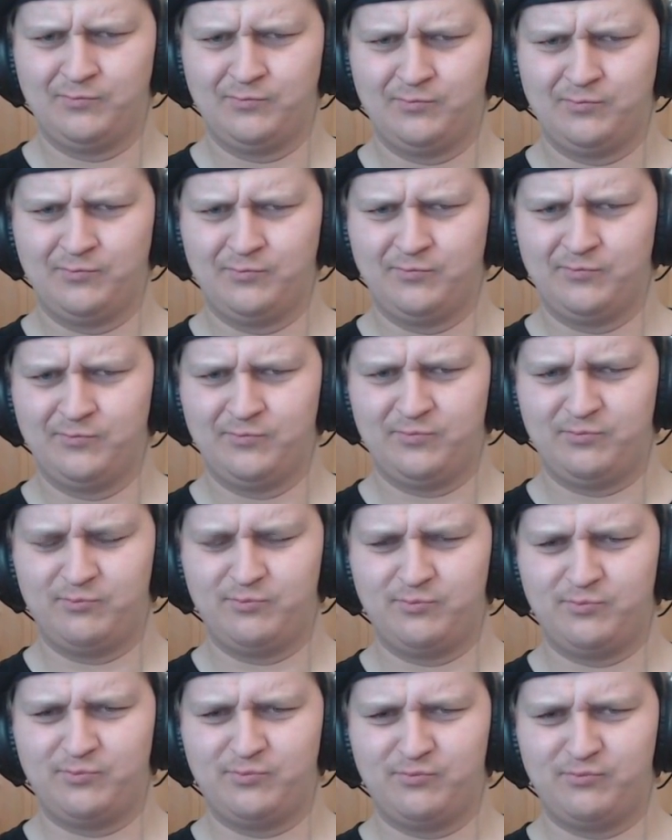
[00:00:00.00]
I can do
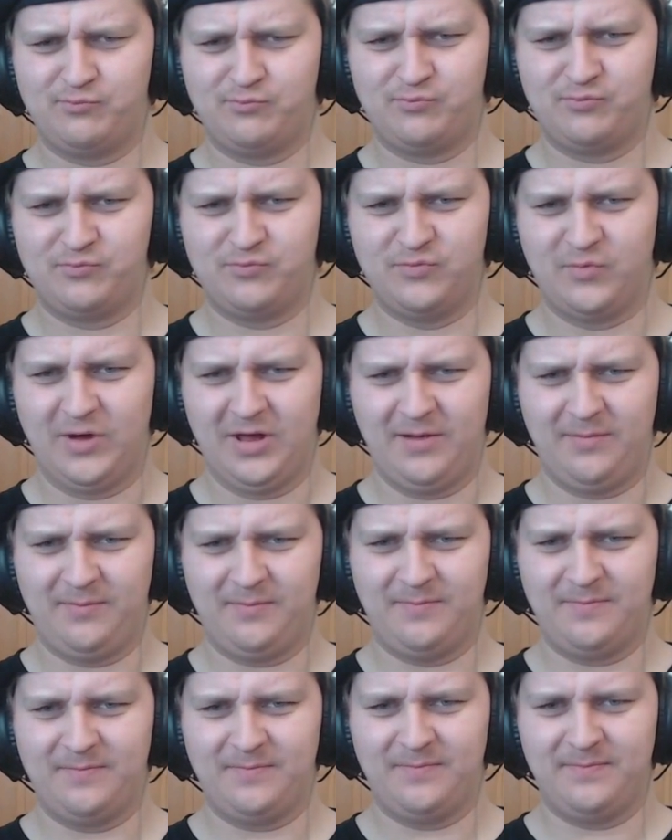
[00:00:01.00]
this. Well,
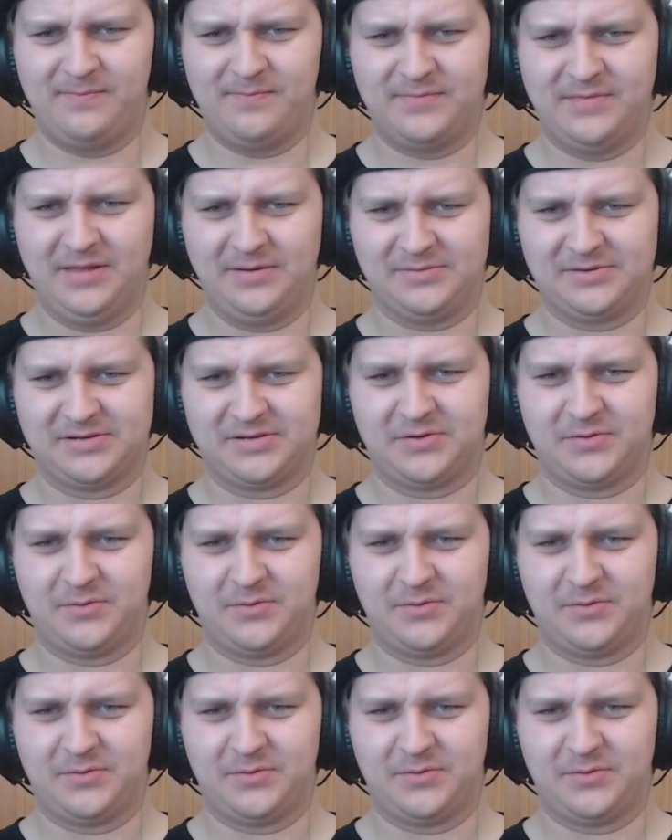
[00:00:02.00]
that was